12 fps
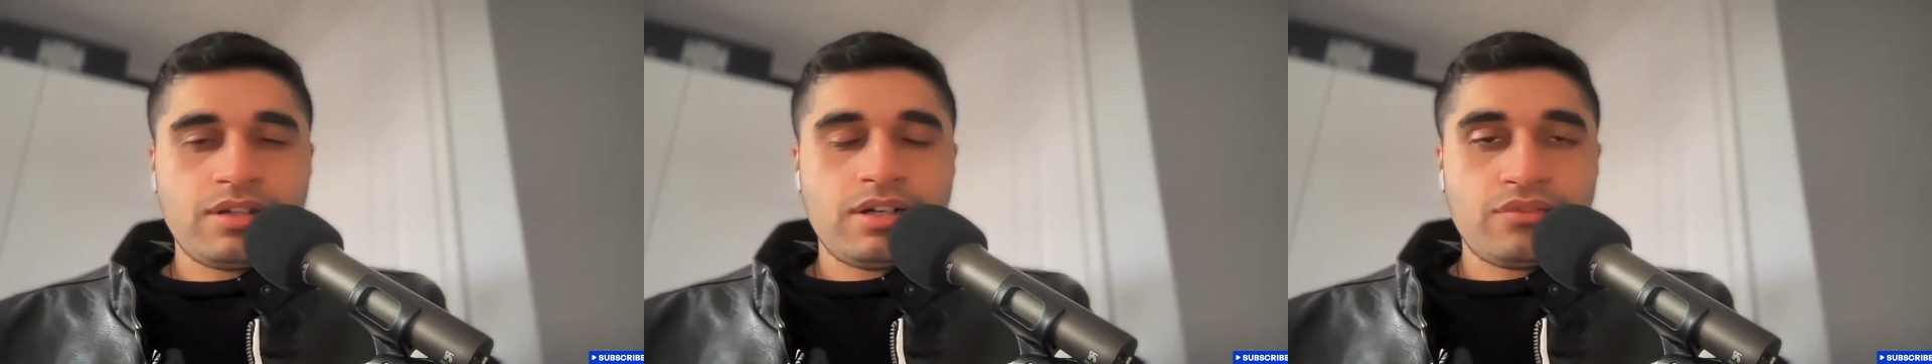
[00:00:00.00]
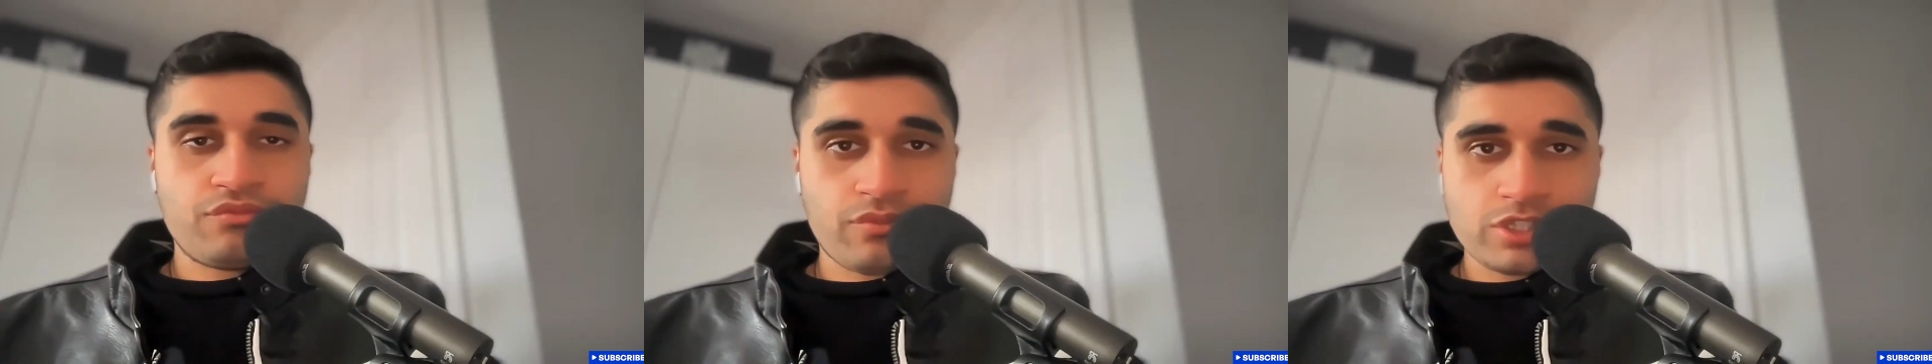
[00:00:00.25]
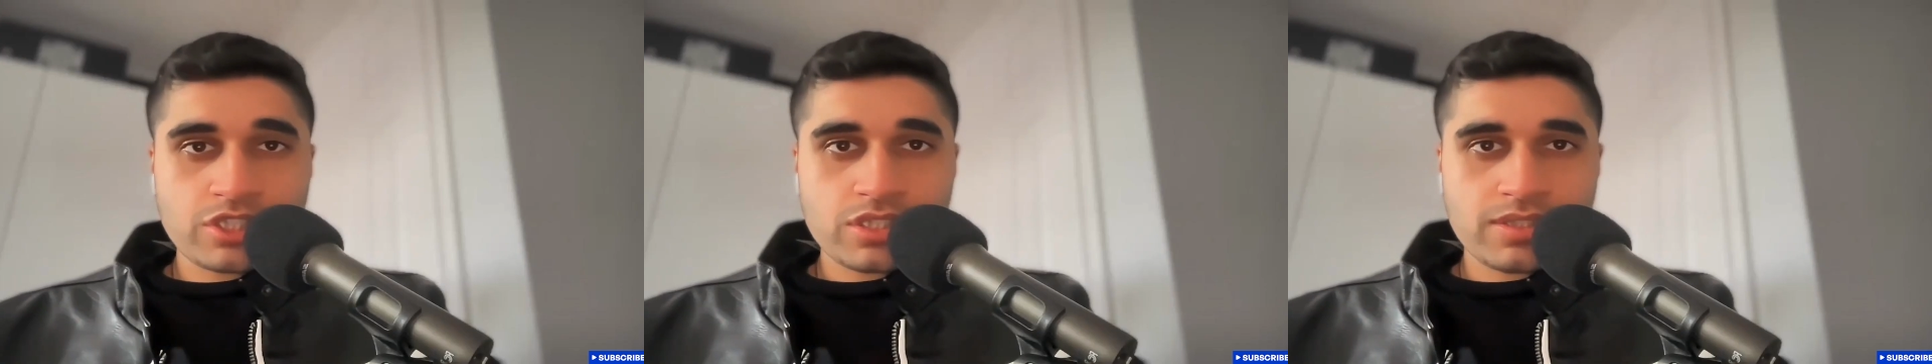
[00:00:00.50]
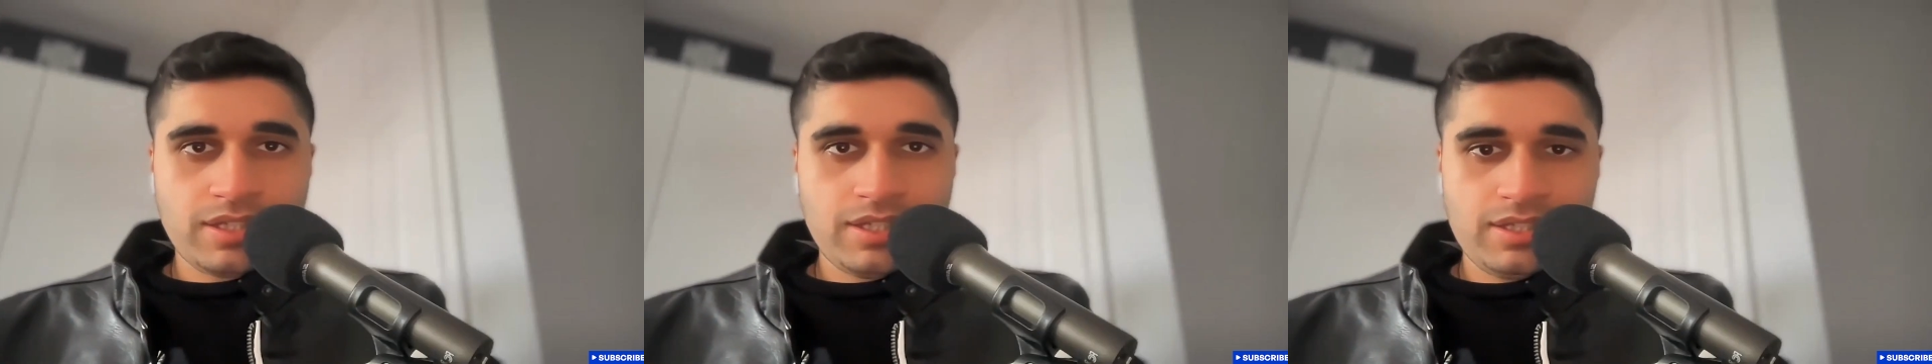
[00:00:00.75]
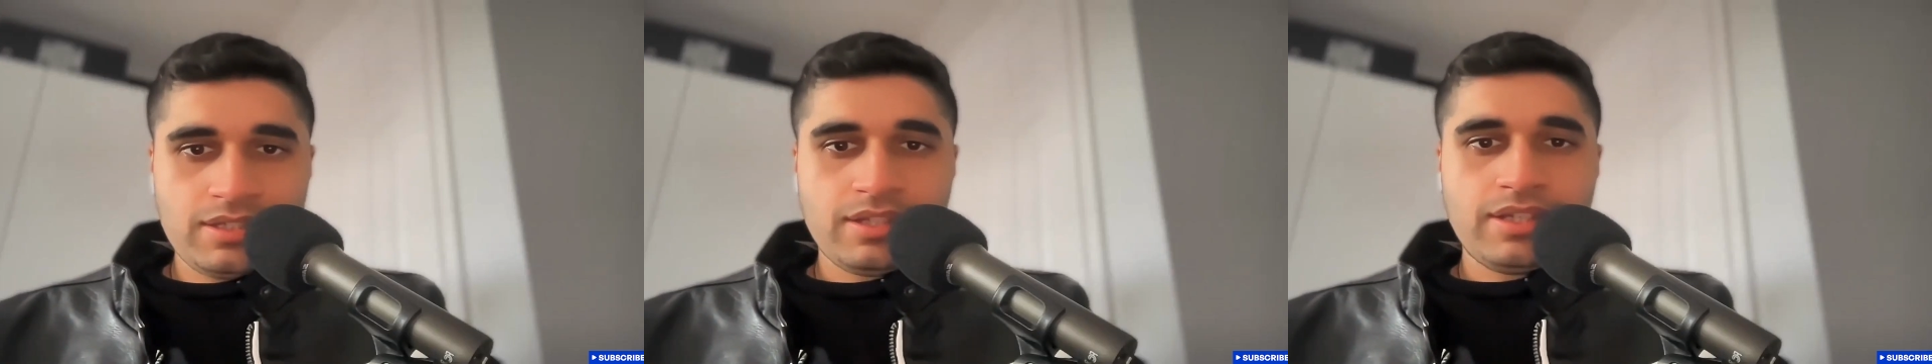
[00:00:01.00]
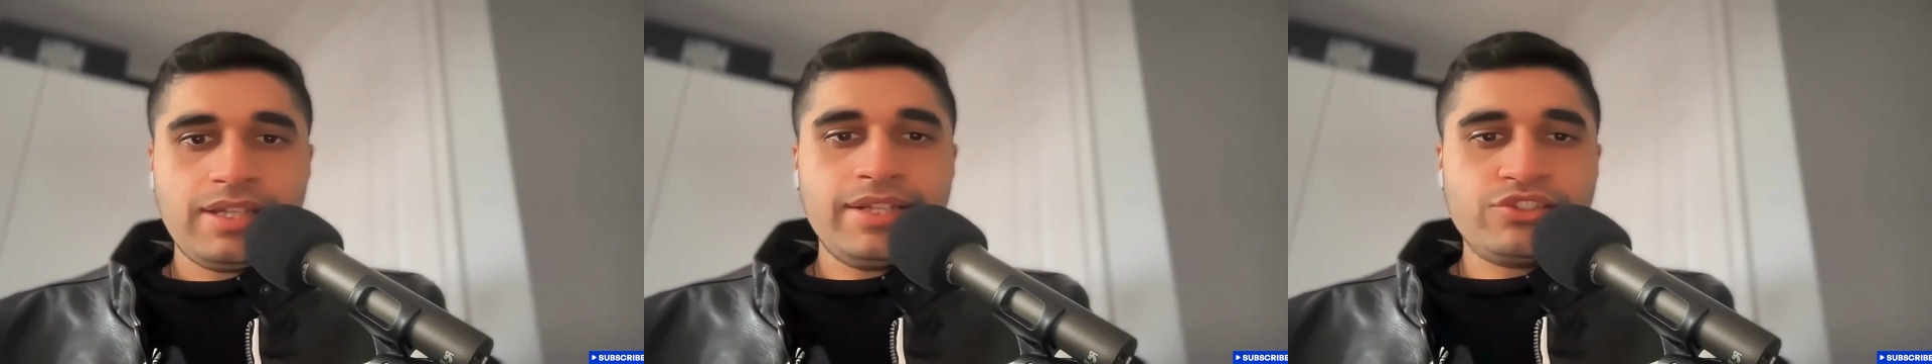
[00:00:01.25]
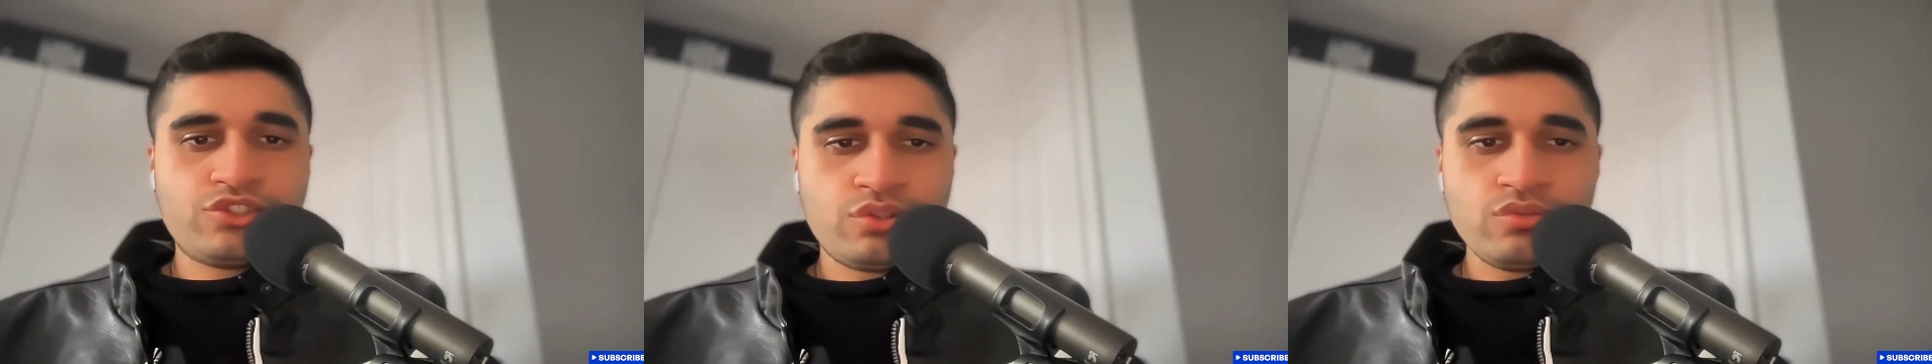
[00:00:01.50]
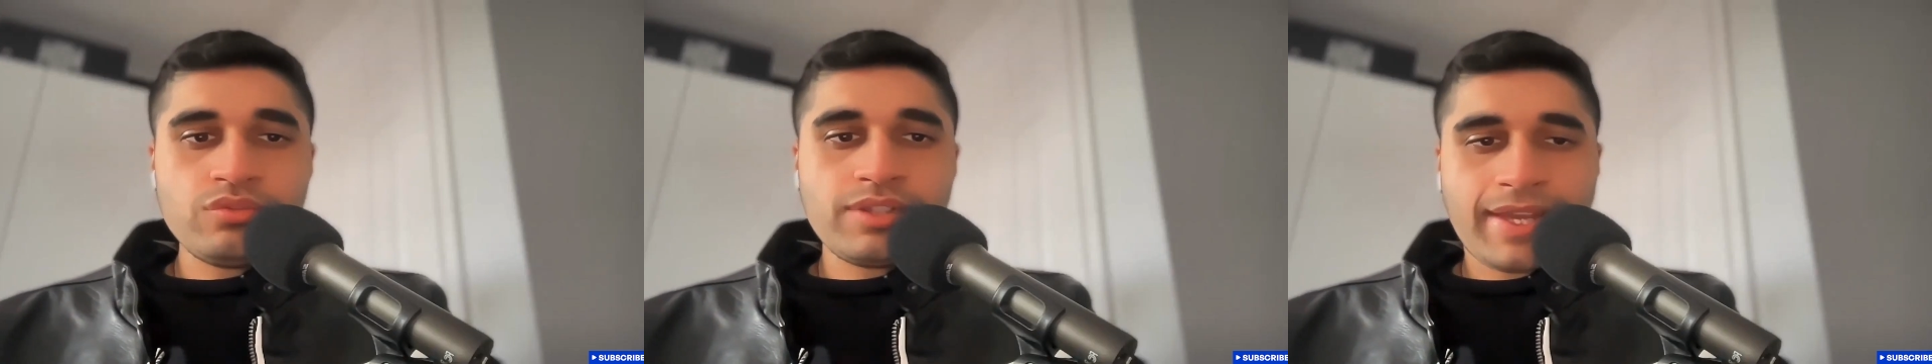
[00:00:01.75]
Unfortunately, it's
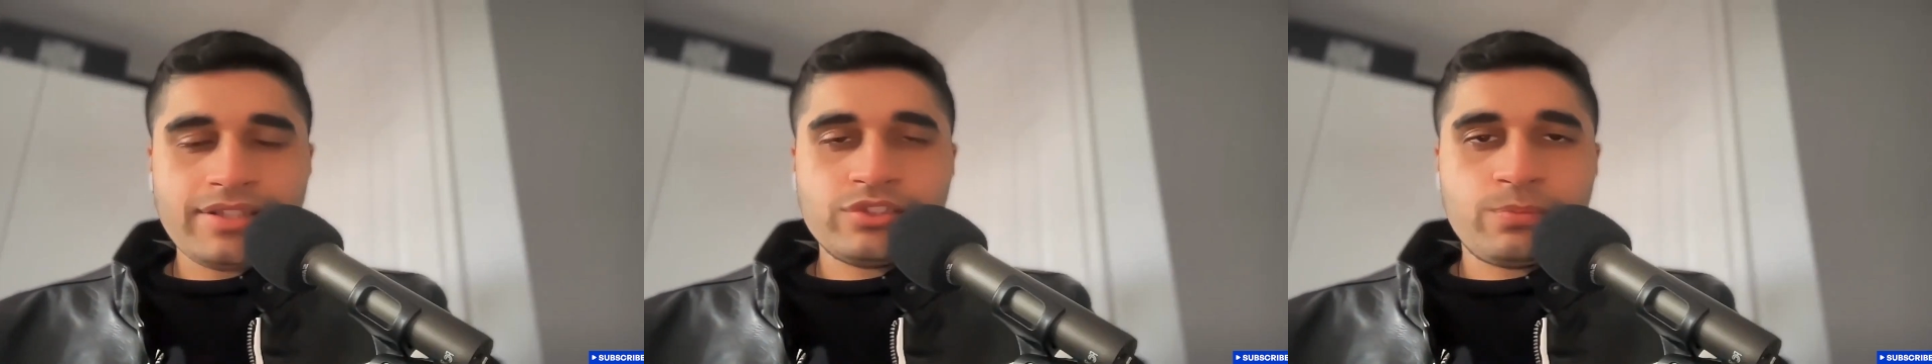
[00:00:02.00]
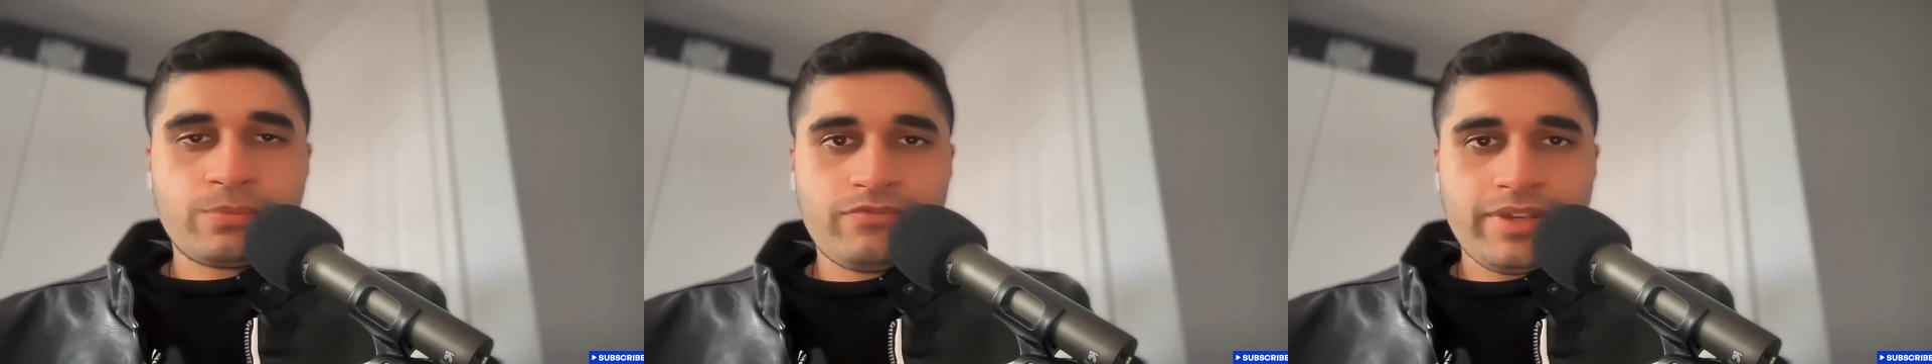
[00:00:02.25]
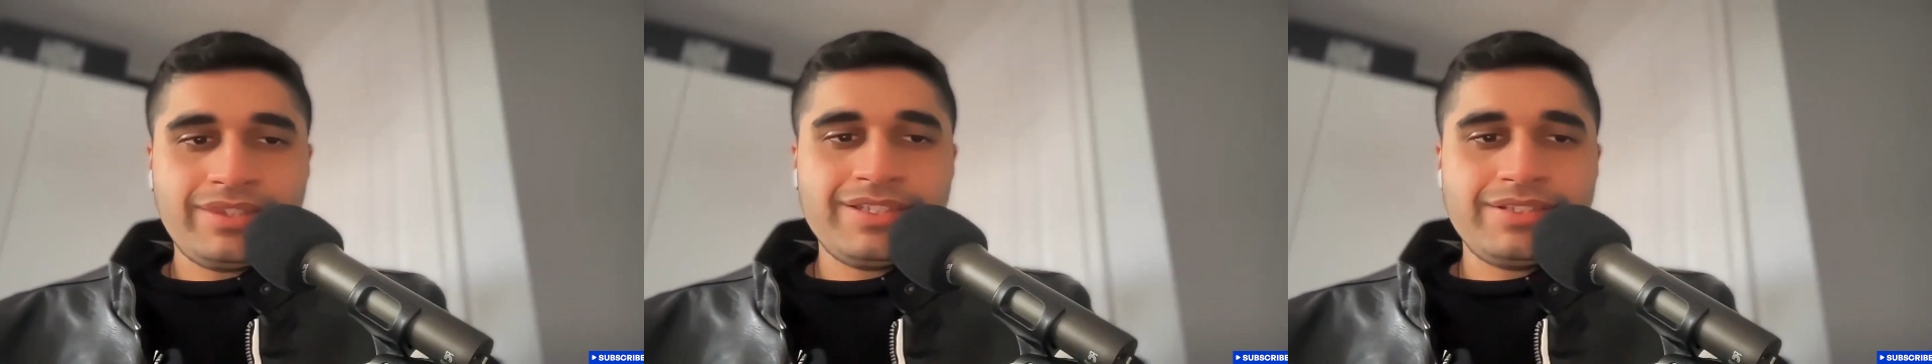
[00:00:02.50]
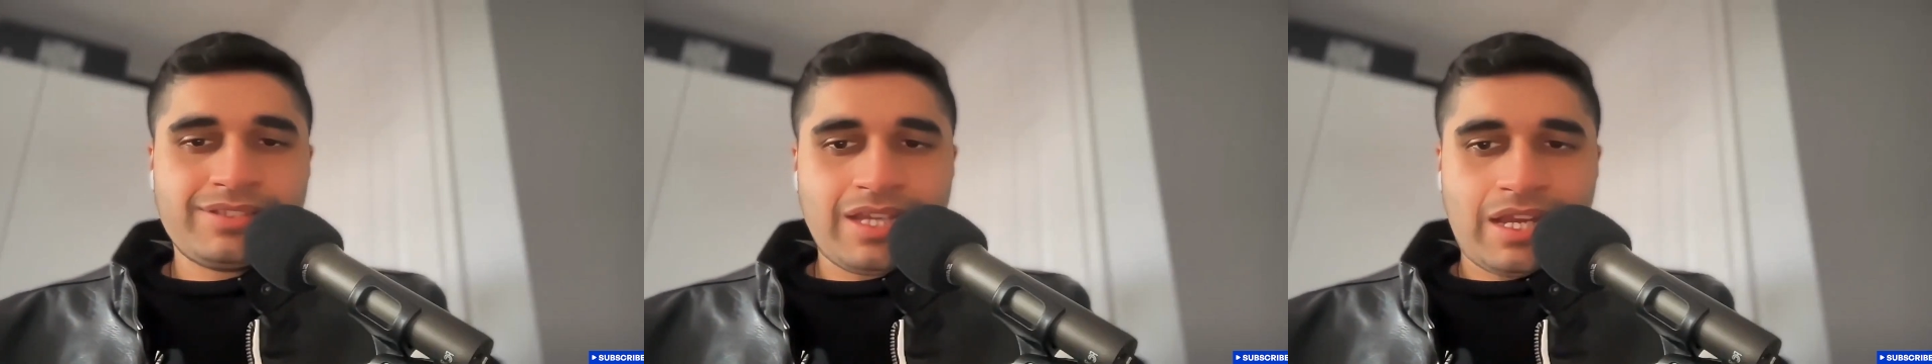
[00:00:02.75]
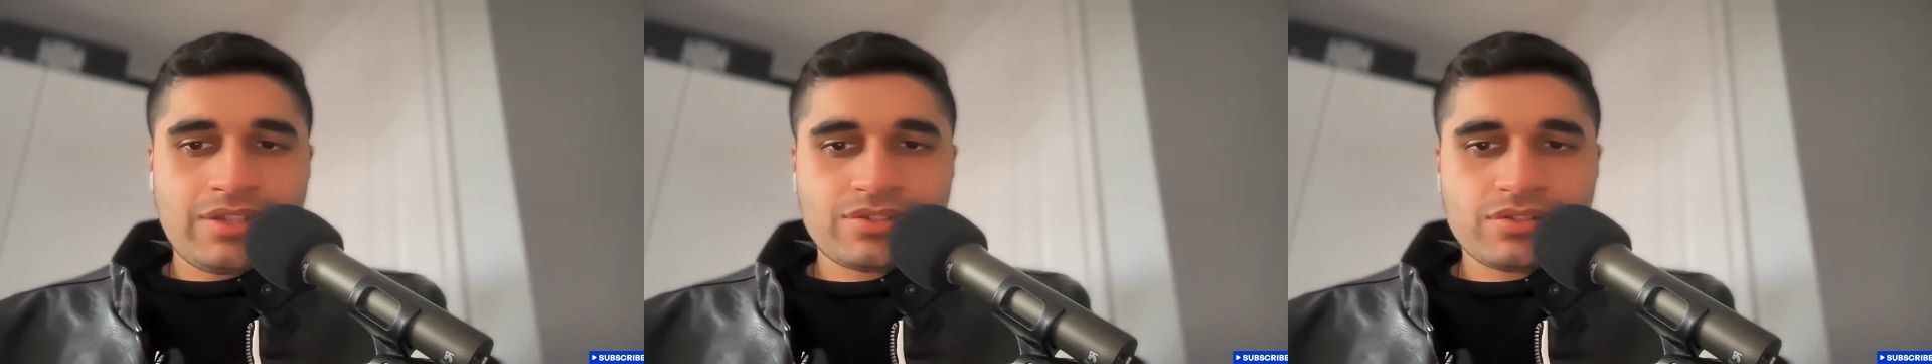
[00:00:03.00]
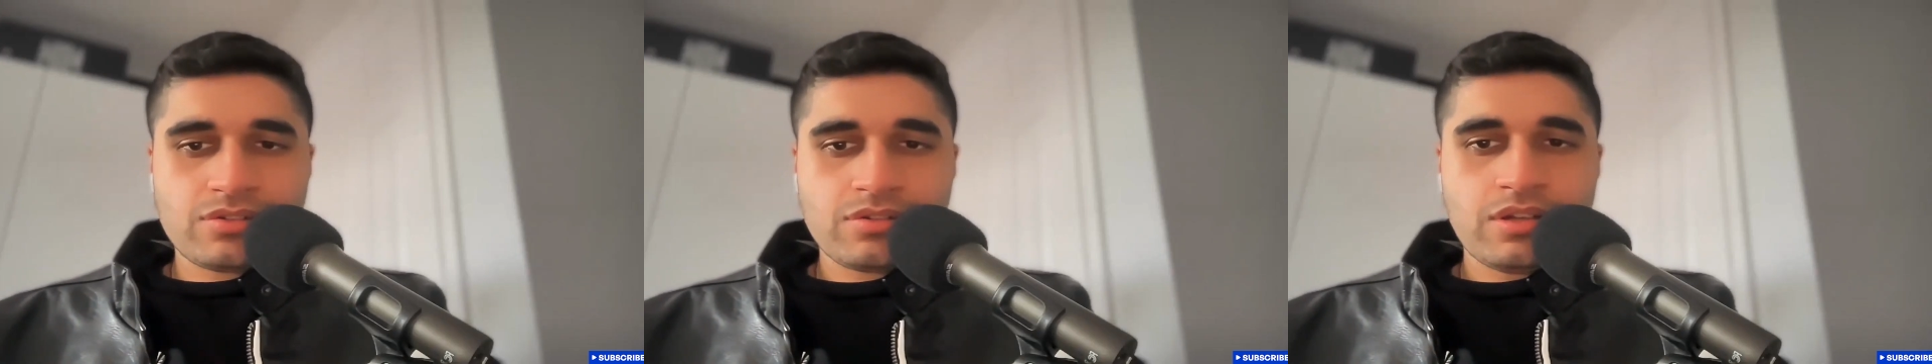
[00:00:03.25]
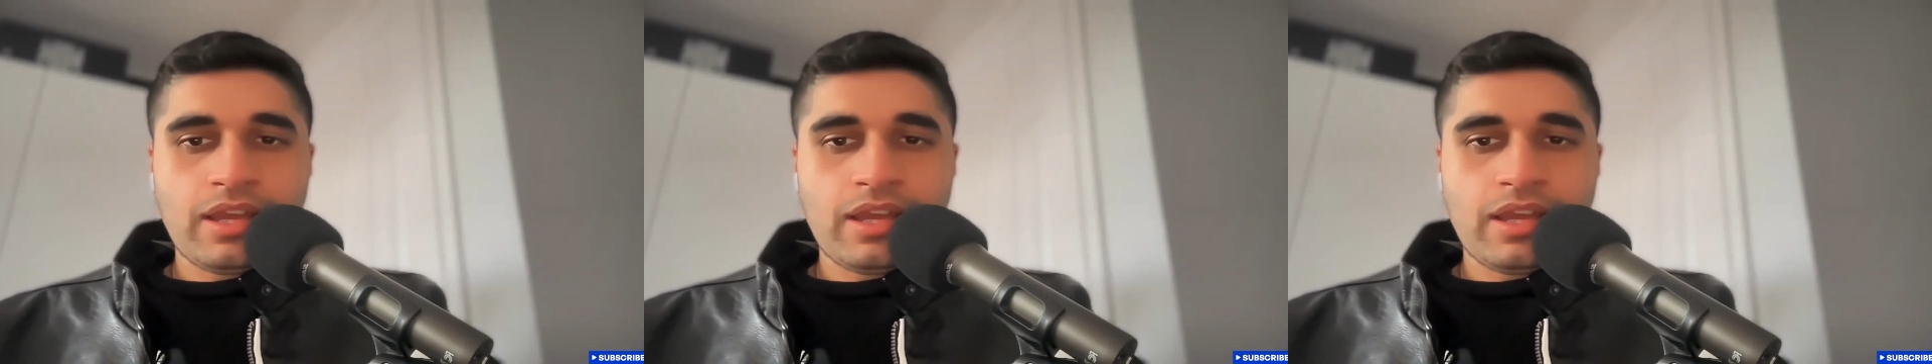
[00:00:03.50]
too late to prevent the disaster.